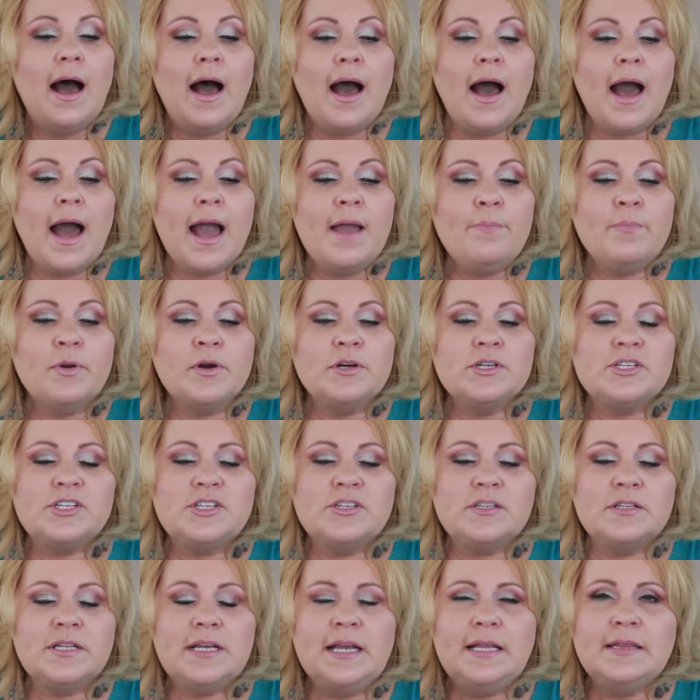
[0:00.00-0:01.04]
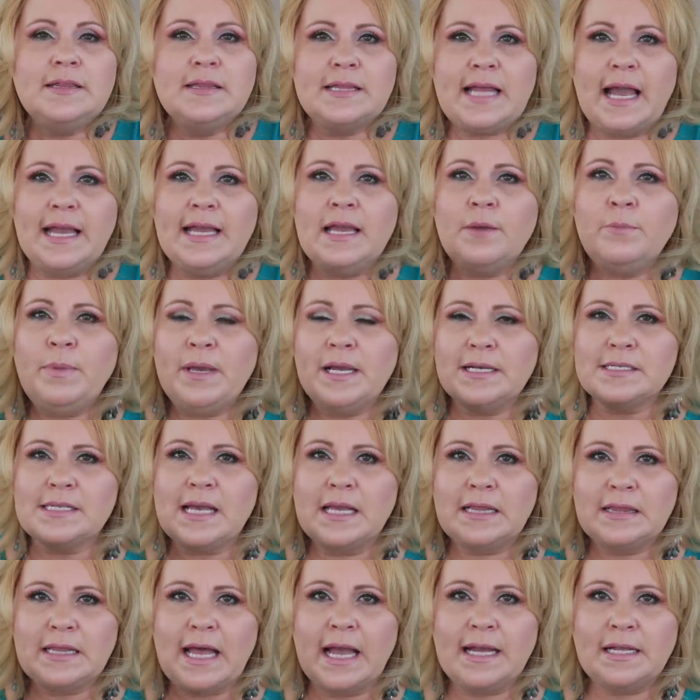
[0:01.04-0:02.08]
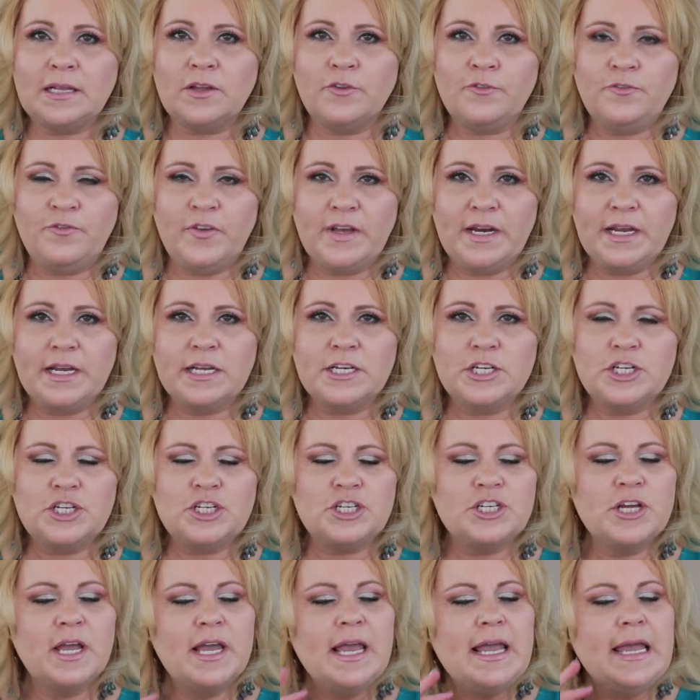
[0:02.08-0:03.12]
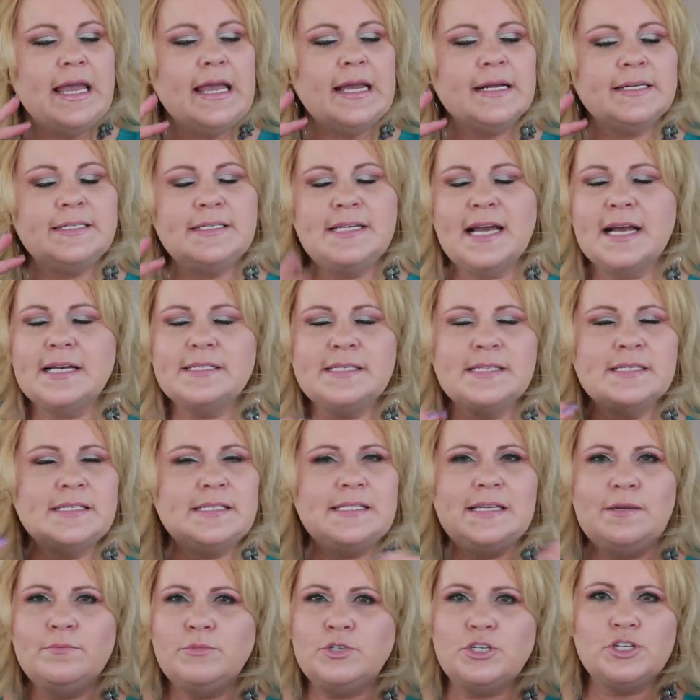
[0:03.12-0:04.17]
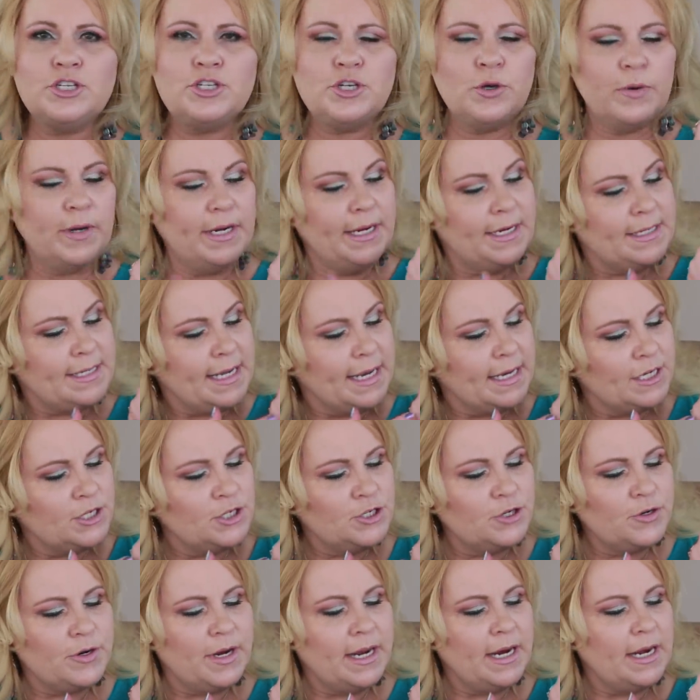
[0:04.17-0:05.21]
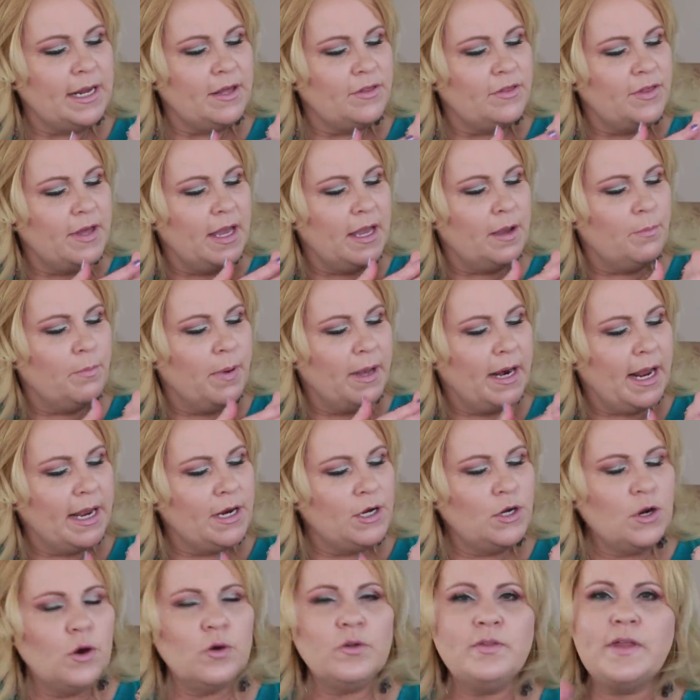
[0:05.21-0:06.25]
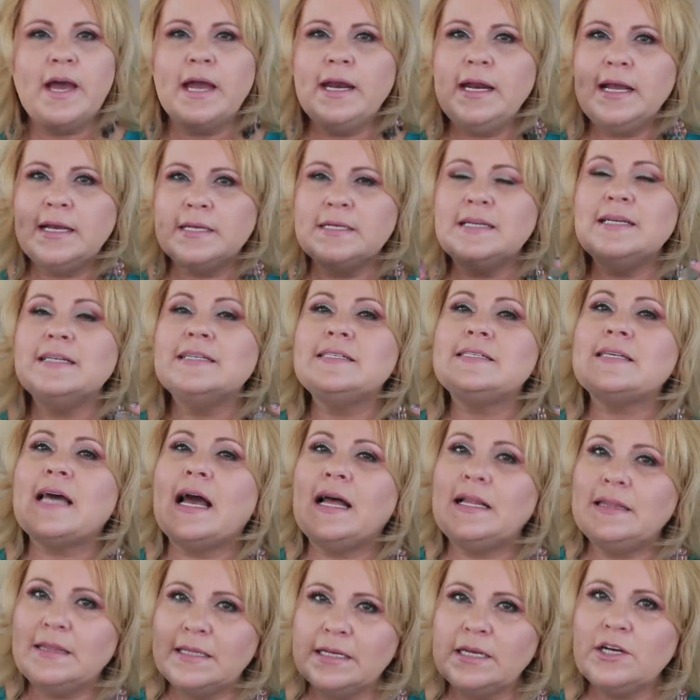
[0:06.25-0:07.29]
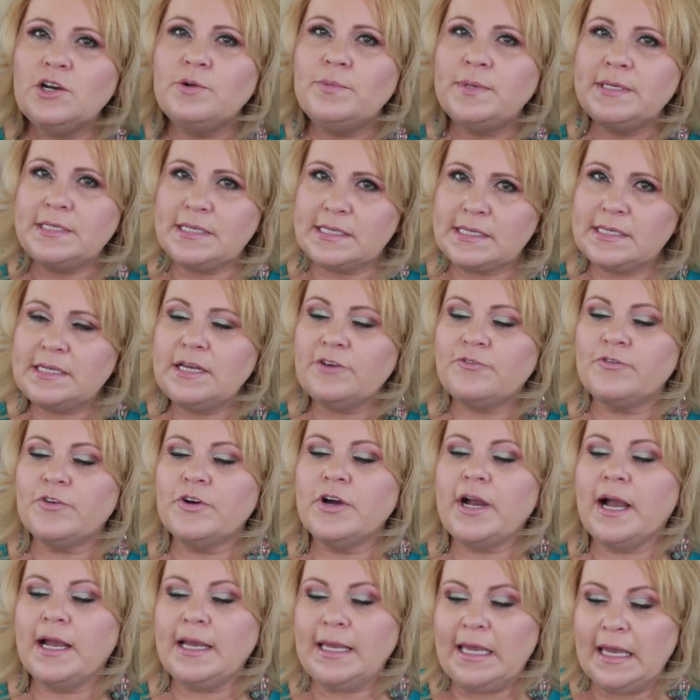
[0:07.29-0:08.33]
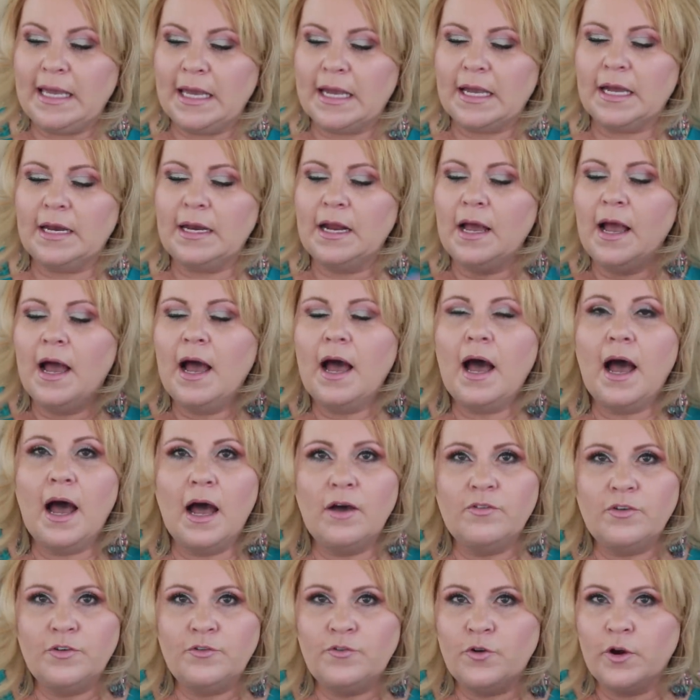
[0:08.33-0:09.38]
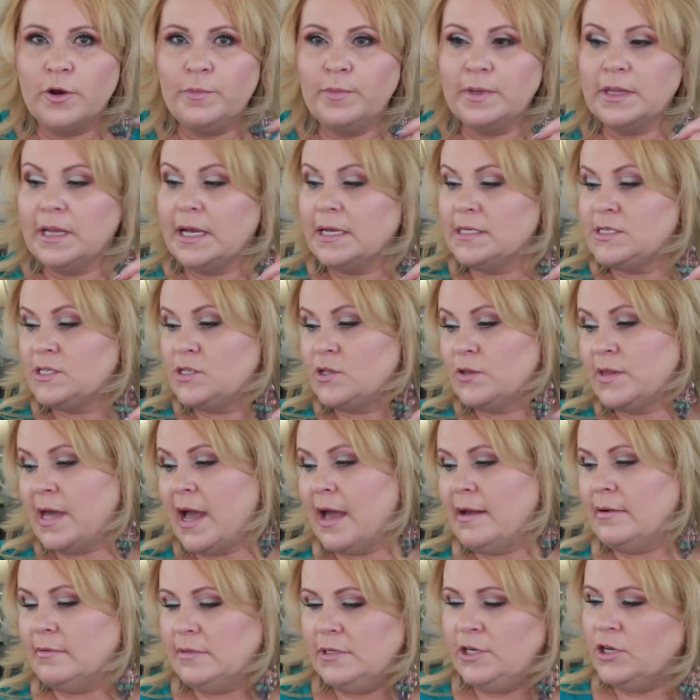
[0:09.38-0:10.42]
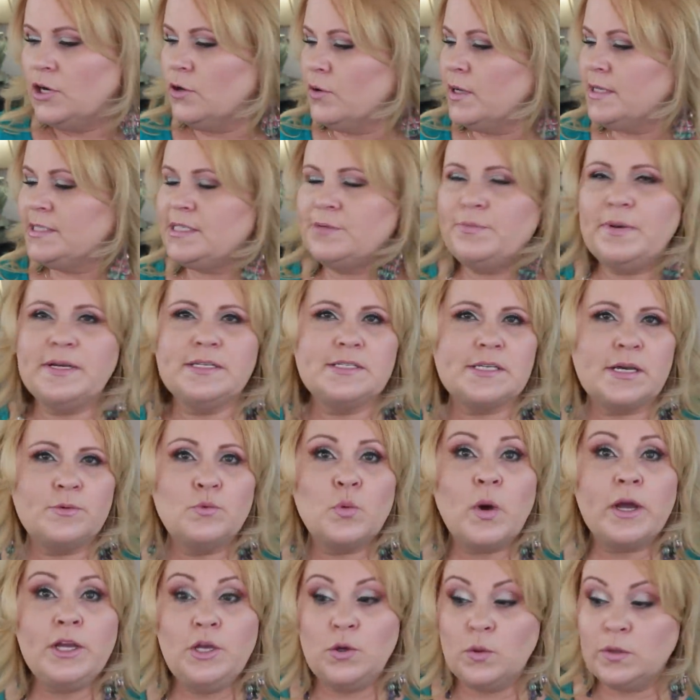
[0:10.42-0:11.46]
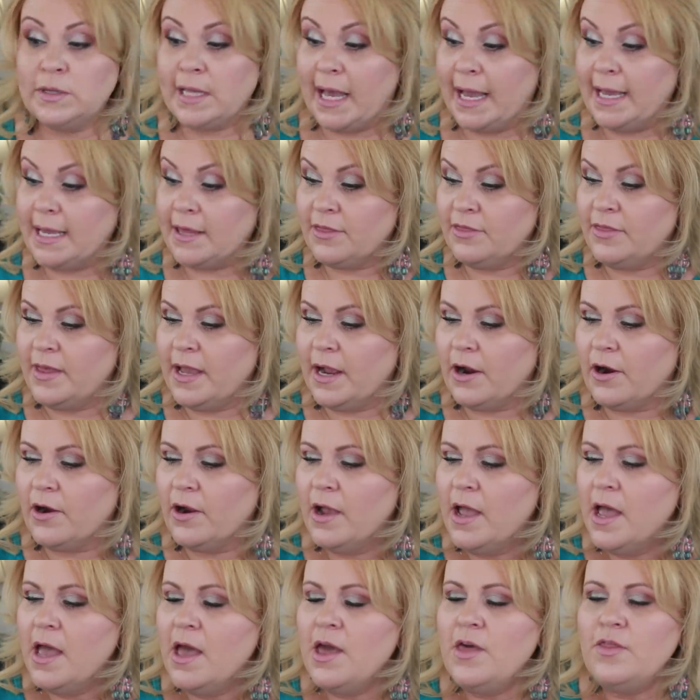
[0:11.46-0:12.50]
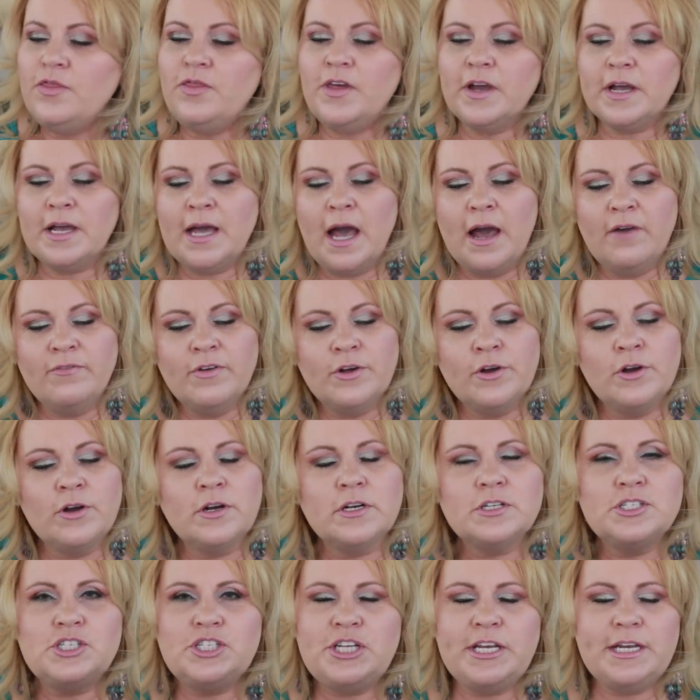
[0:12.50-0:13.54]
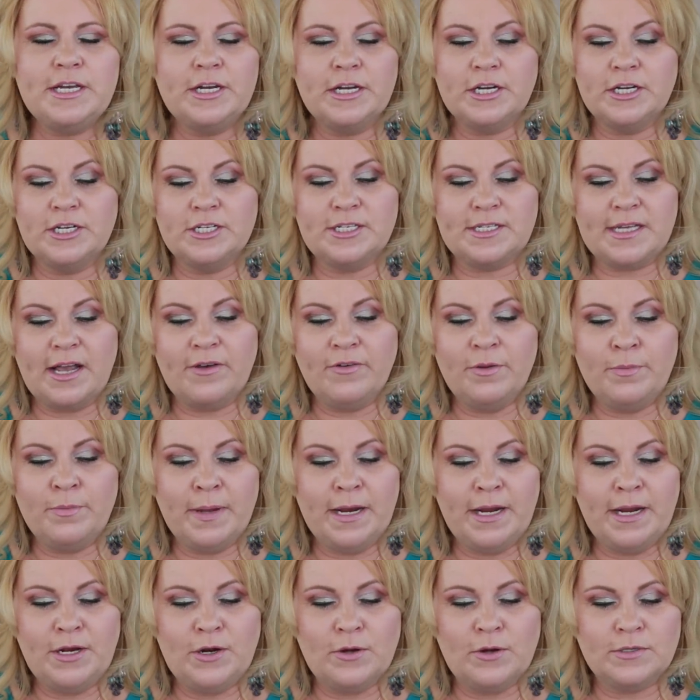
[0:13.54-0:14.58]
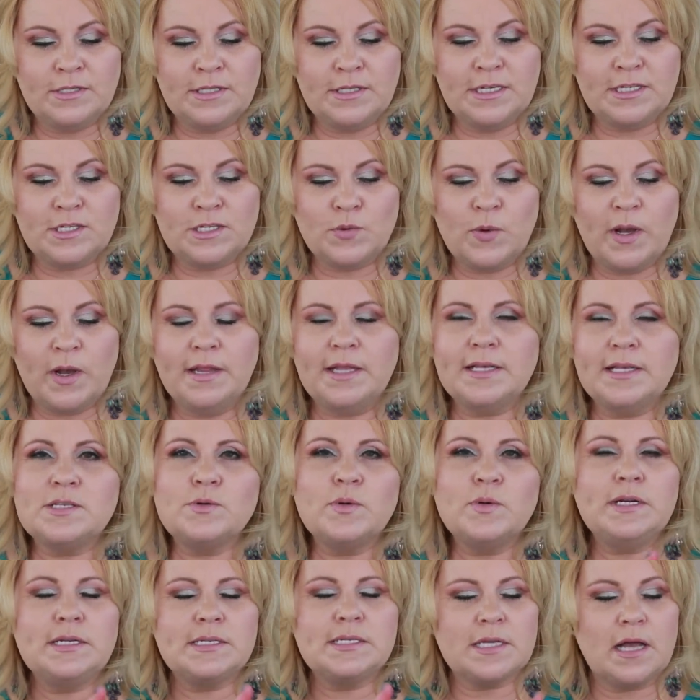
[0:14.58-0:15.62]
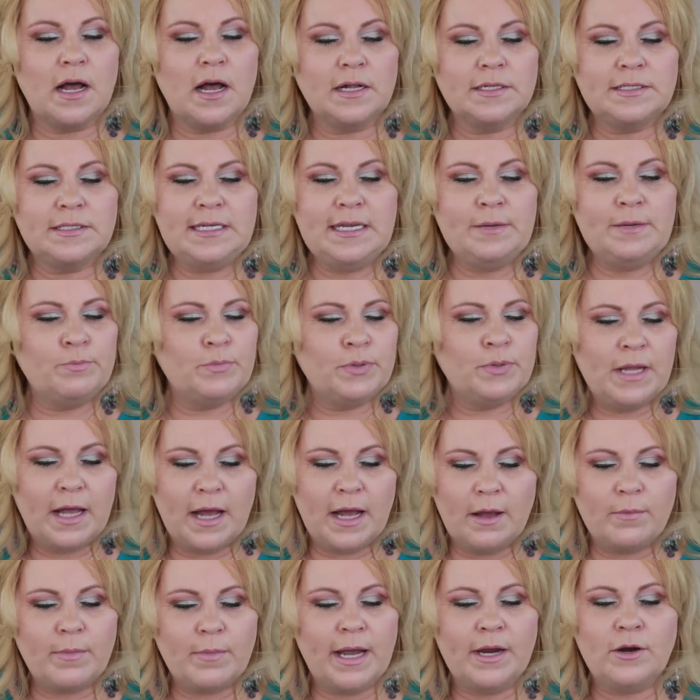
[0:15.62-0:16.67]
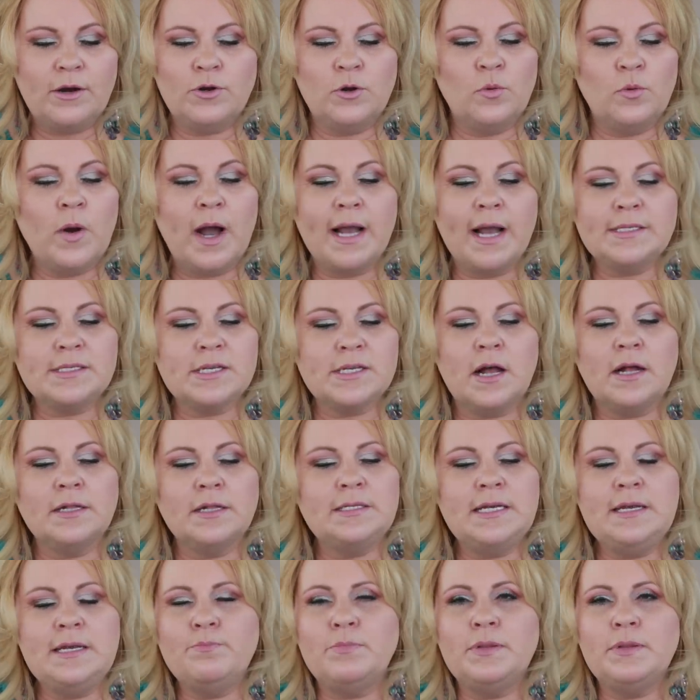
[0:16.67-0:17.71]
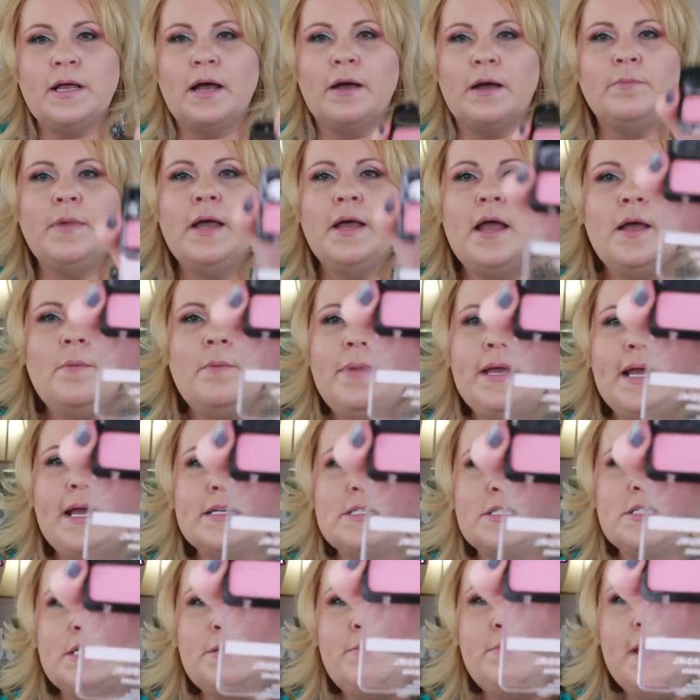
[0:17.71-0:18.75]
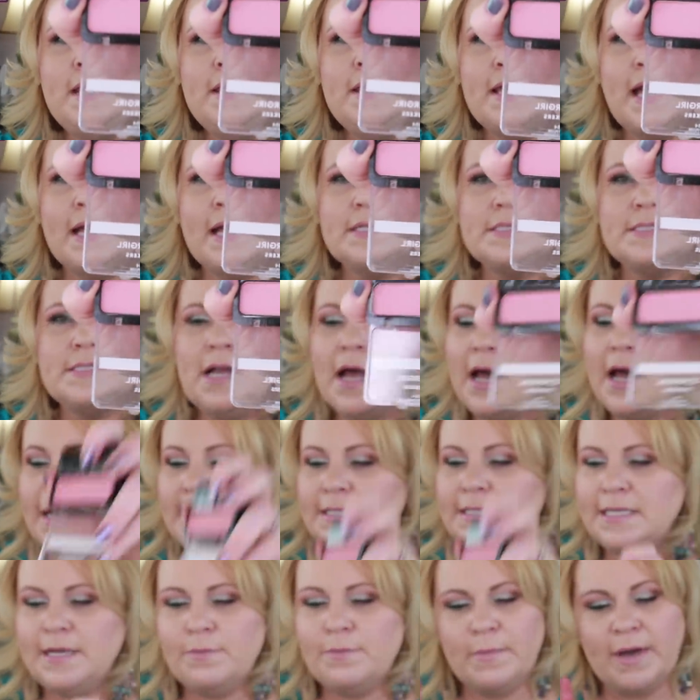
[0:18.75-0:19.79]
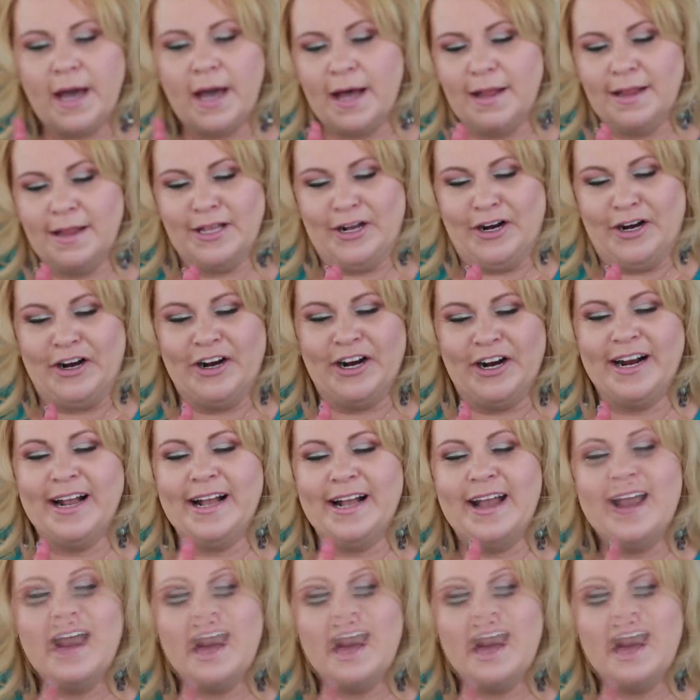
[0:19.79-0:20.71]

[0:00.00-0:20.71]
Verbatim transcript: I personally like it because I like the finish. It doesn't seem to show any texture or anything, but I know that it is a little bit stiffer again of a formula. So that, you know, it depends on what you like there. The CoverGirl Cheekers, everybody knows this one. This one is called Deep Plum. I don't know why it's called Deep Plum because to me that is not a deep color.